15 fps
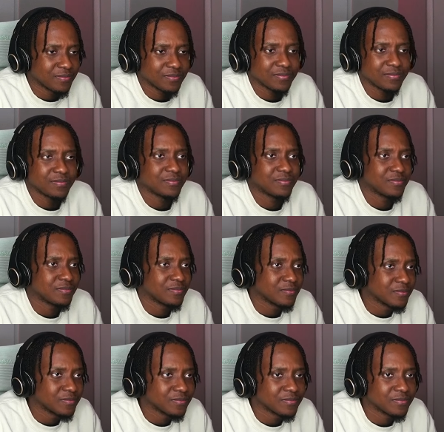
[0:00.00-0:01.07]

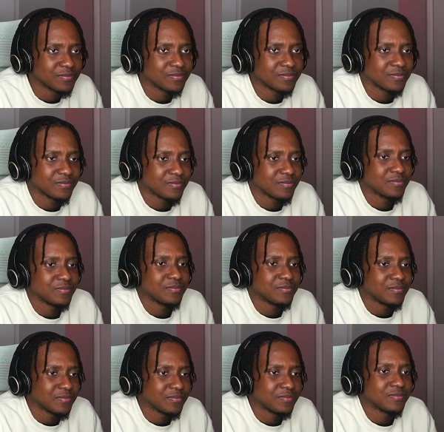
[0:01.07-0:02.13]

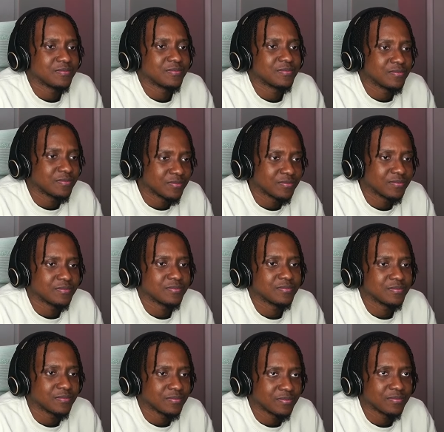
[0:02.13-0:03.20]

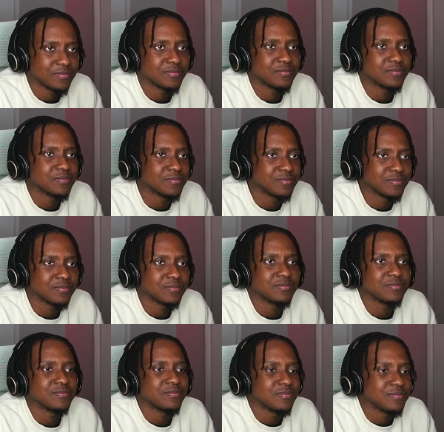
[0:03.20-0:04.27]

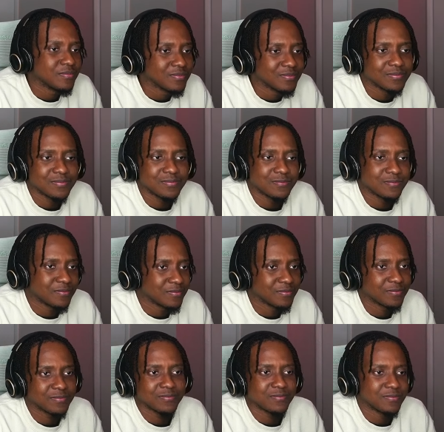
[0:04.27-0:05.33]

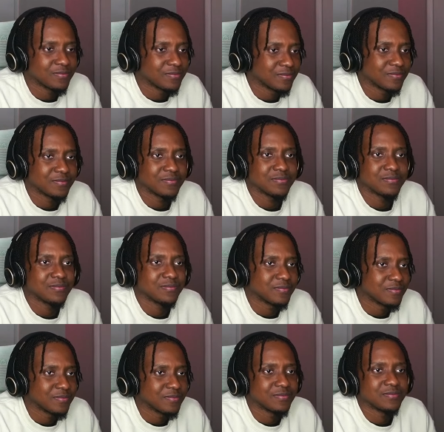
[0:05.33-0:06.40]

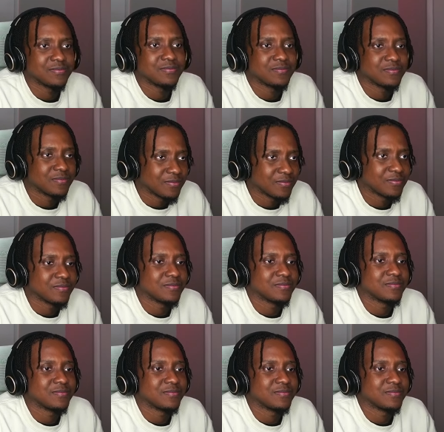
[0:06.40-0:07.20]
(silence)